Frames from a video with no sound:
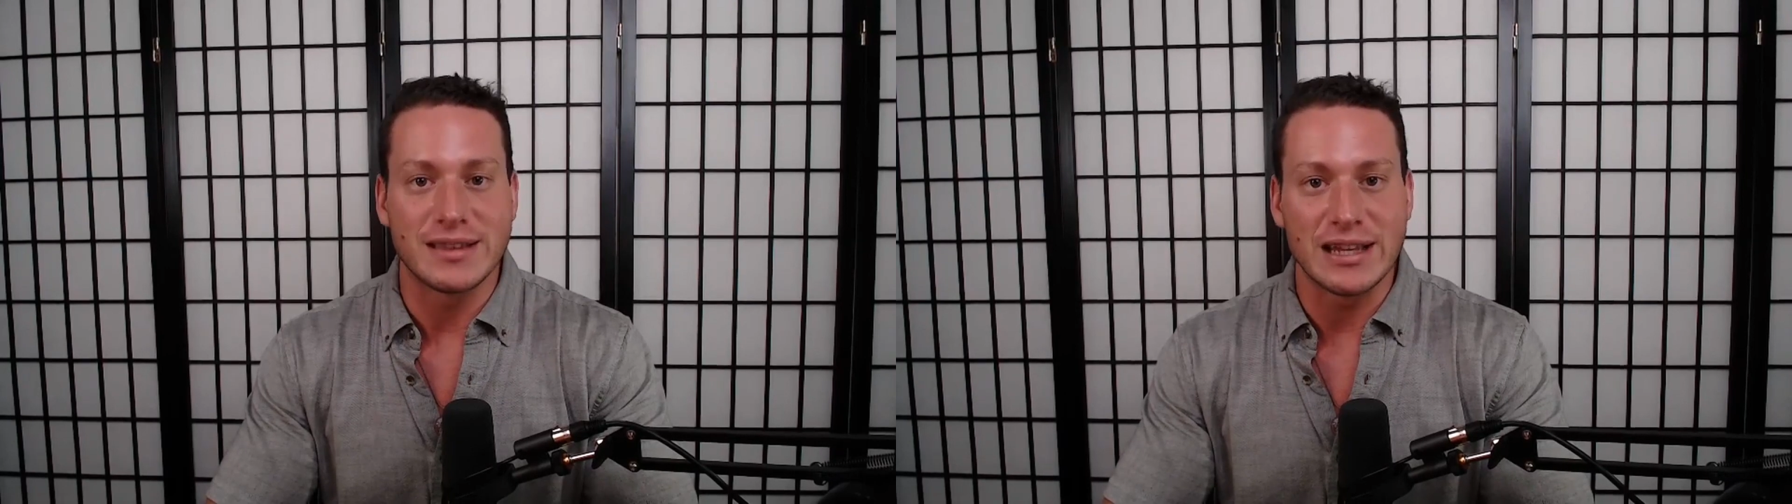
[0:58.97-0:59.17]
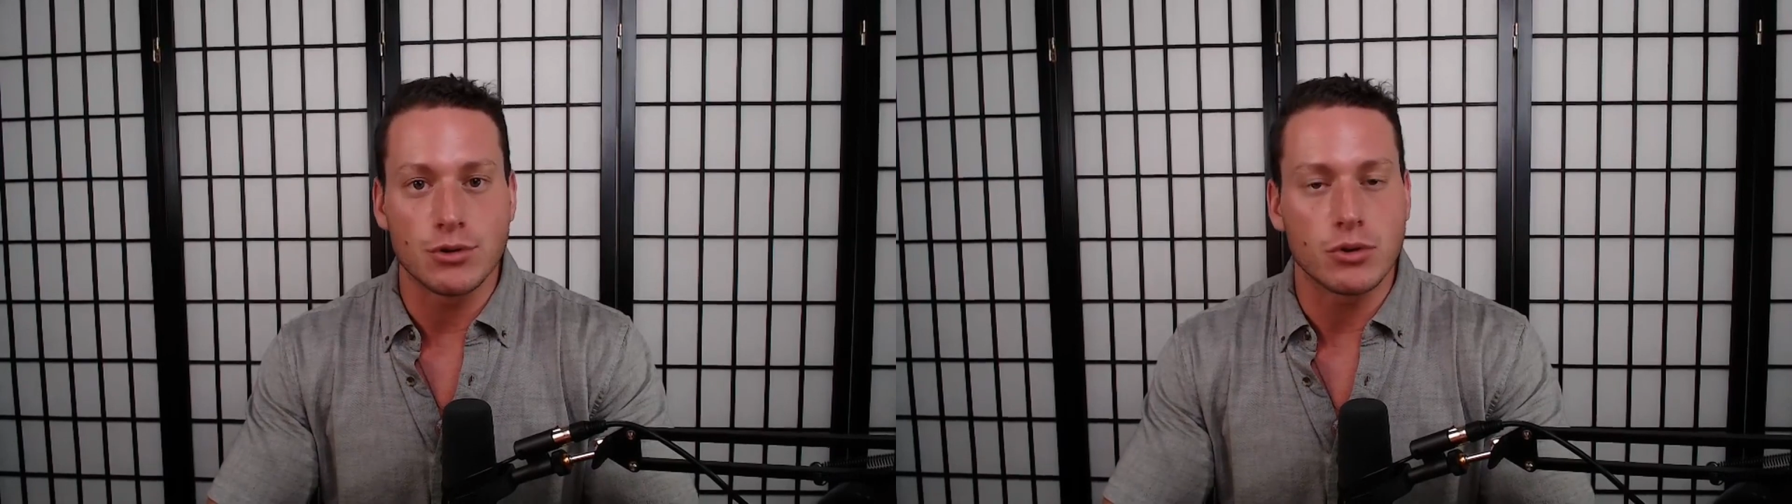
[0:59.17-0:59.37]

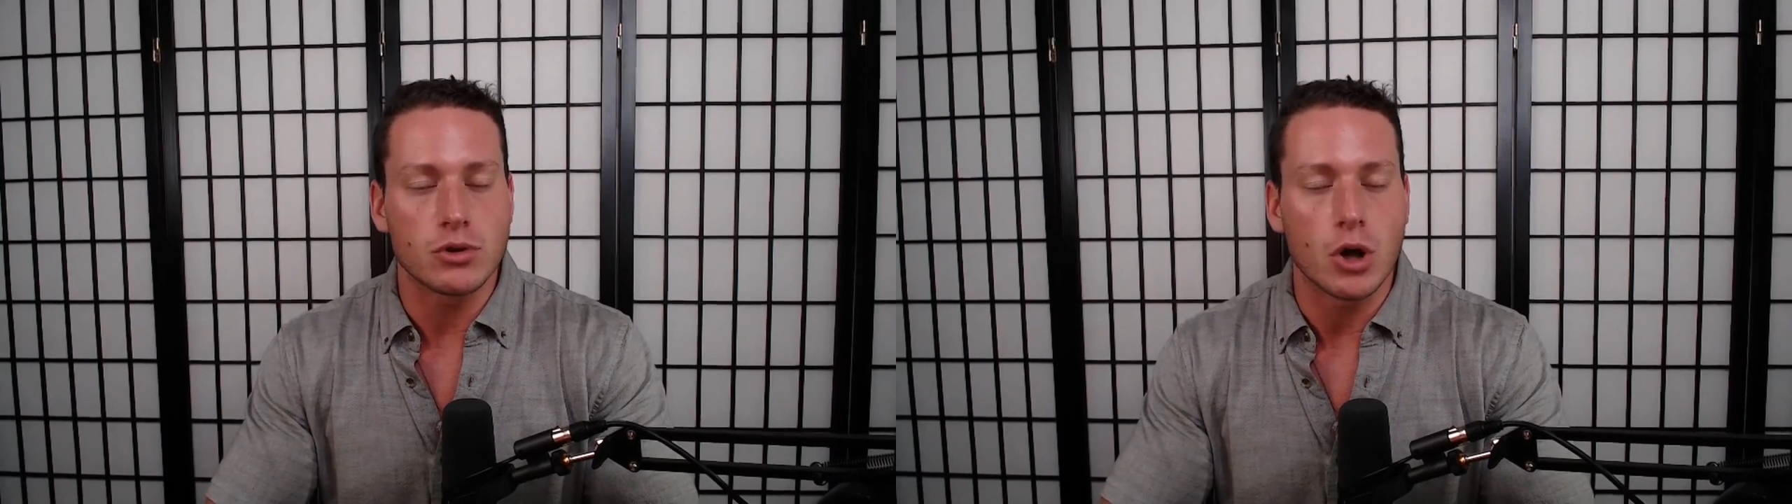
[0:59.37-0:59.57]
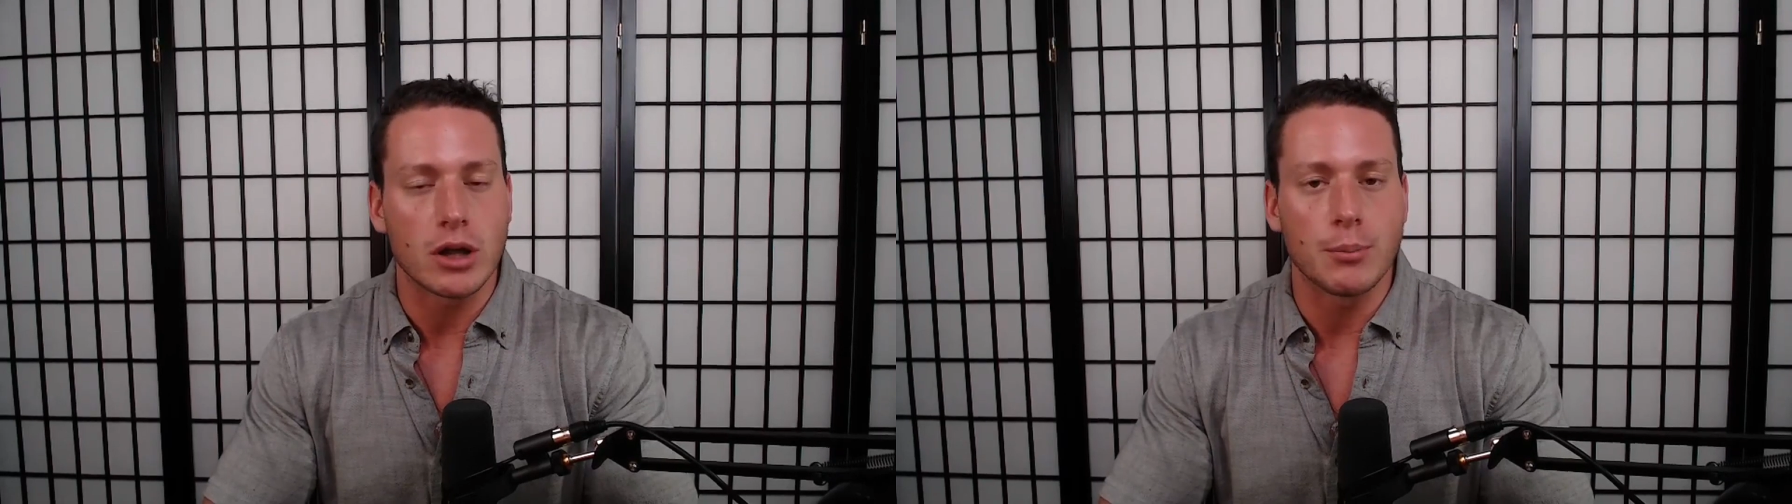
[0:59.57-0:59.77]
these are
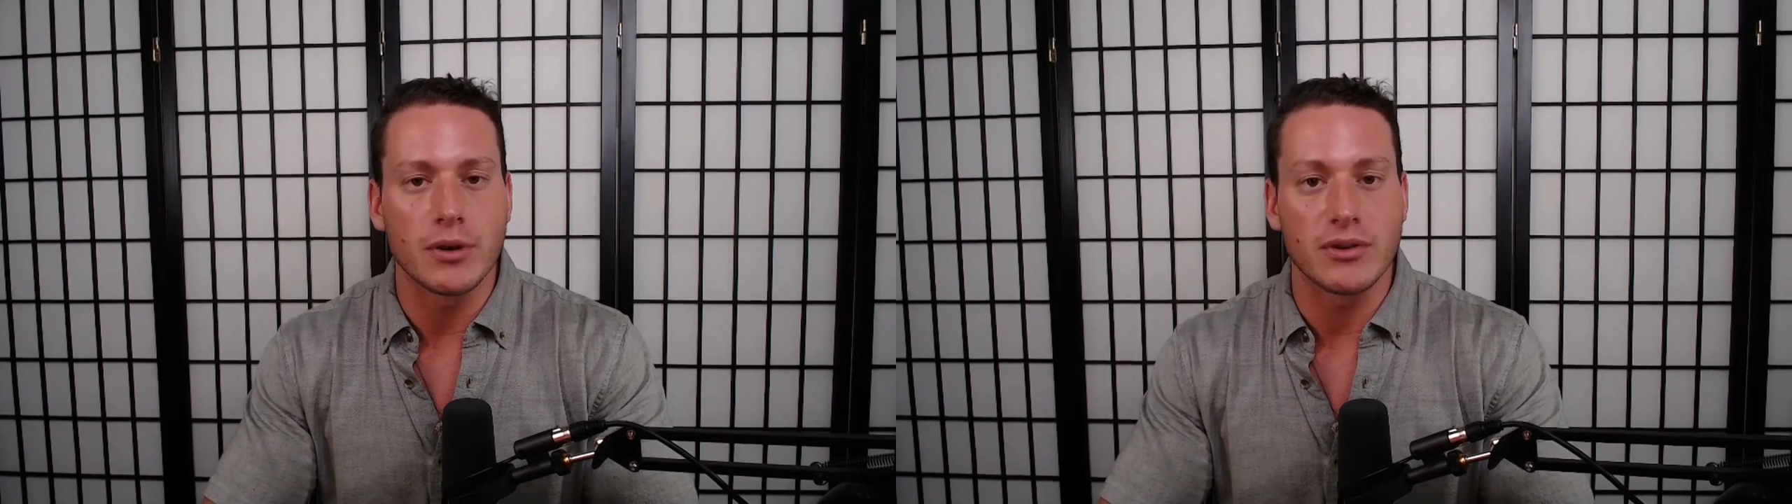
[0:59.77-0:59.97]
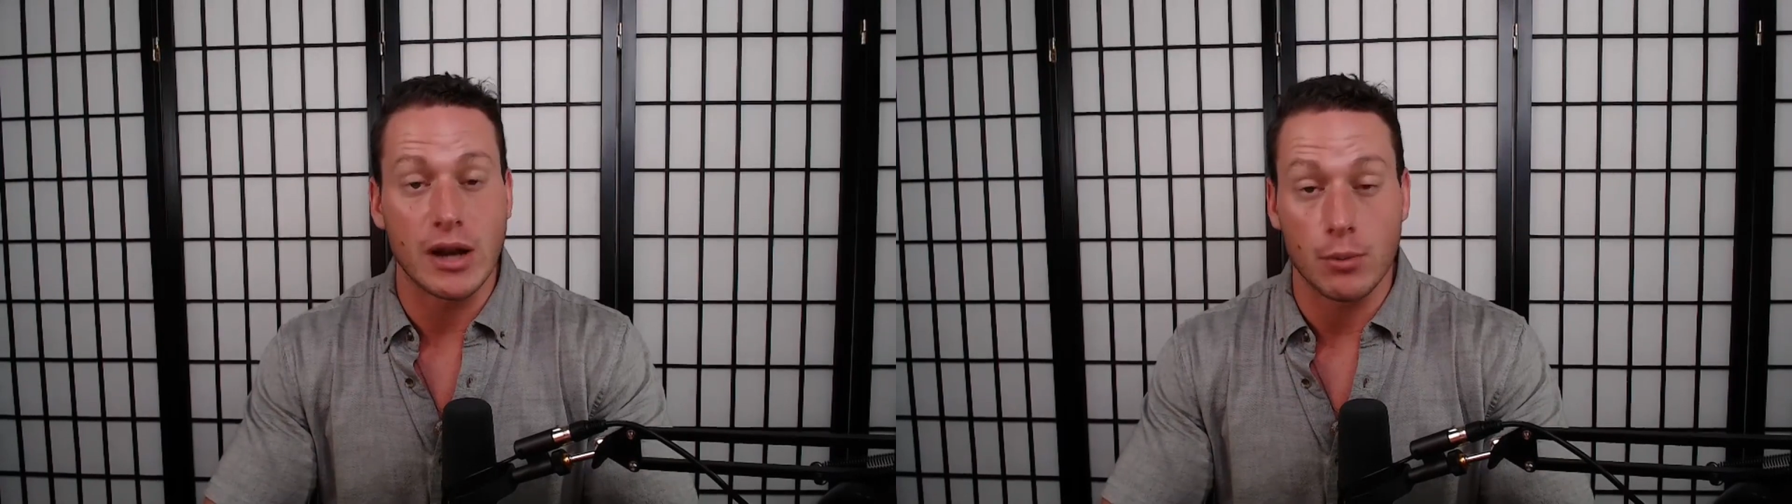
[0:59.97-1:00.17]
the talking
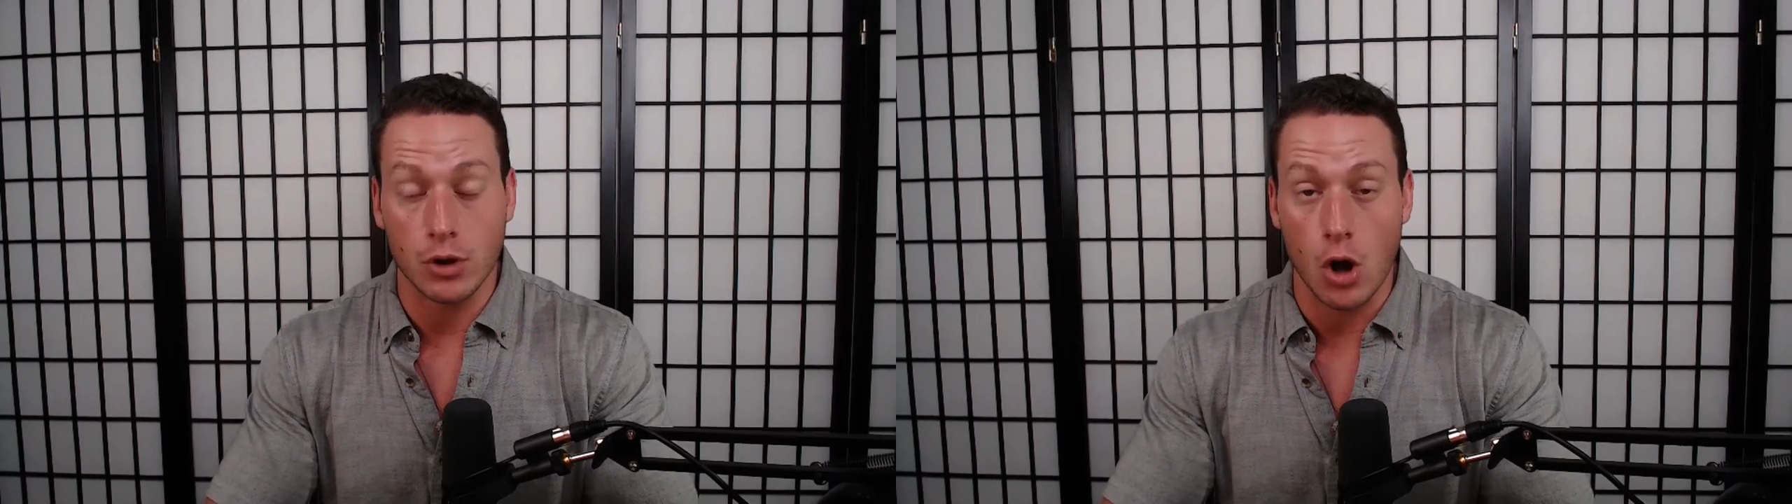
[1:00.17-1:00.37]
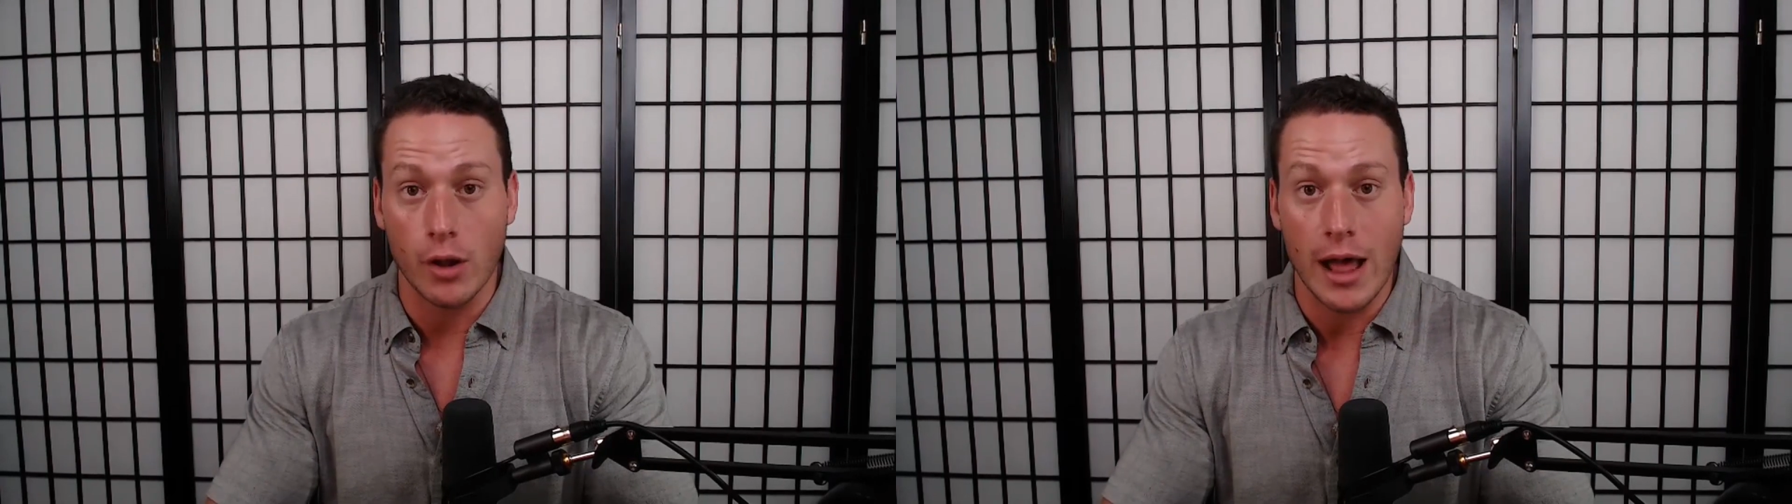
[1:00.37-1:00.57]
points that I
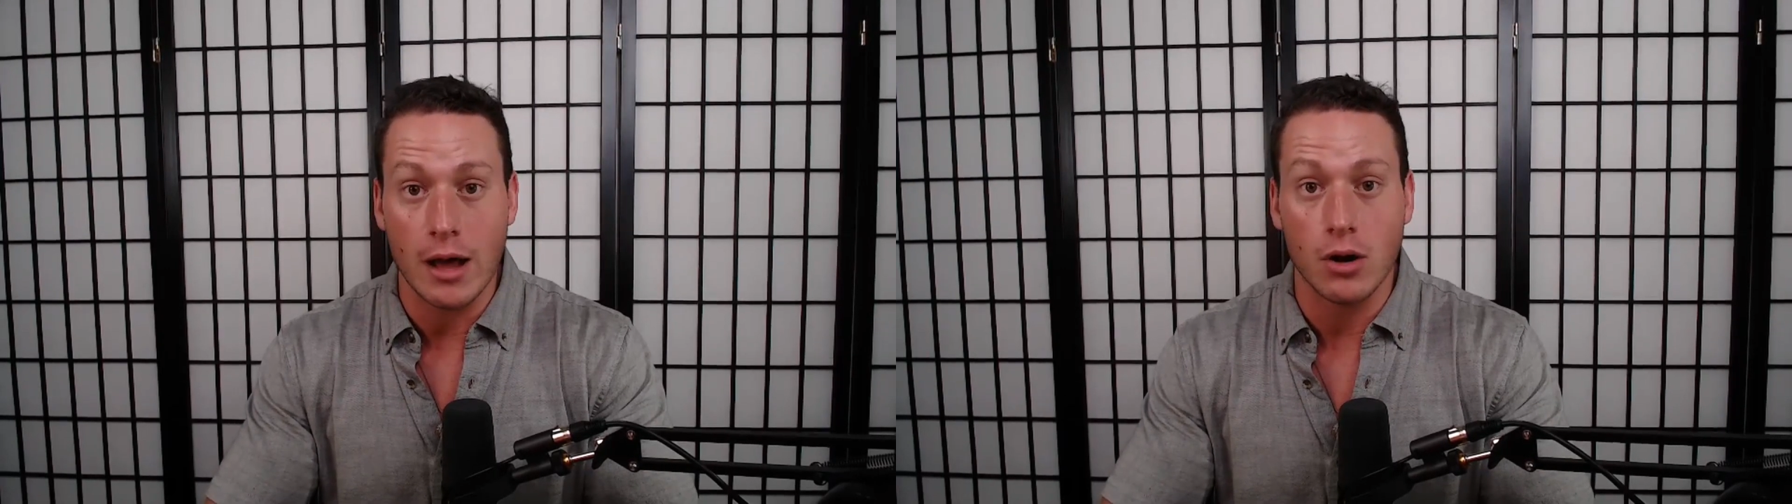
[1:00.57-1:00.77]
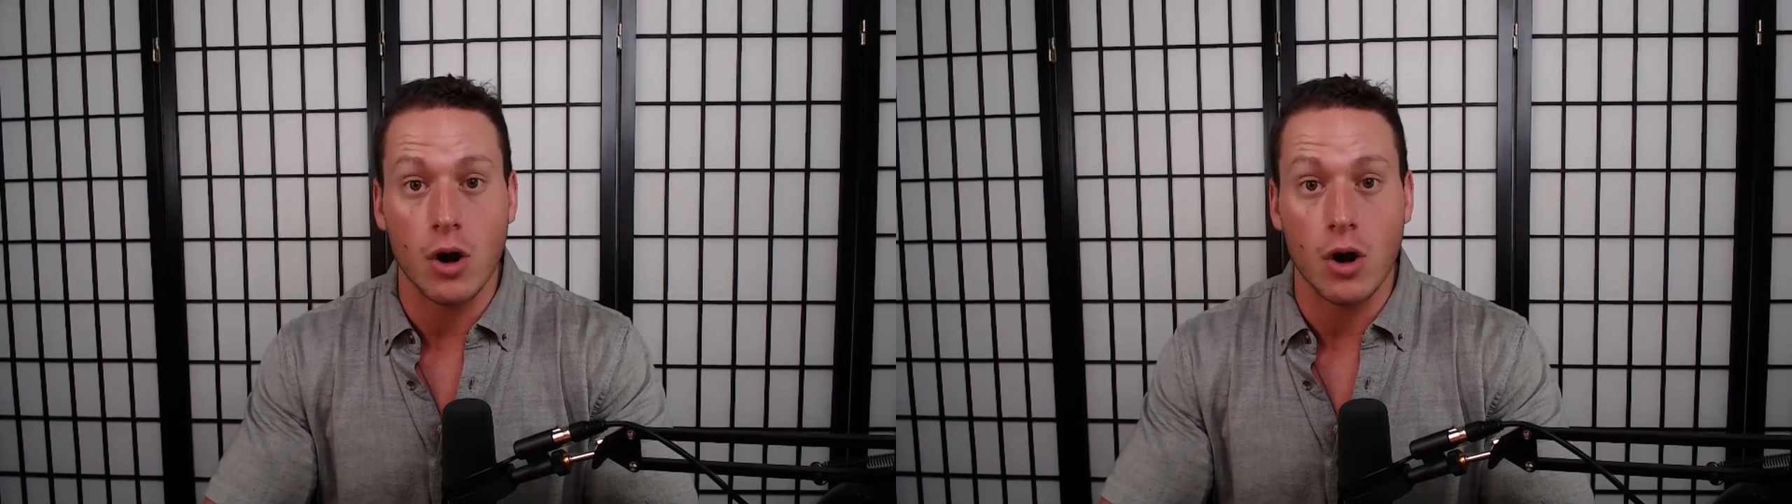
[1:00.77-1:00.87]
would call out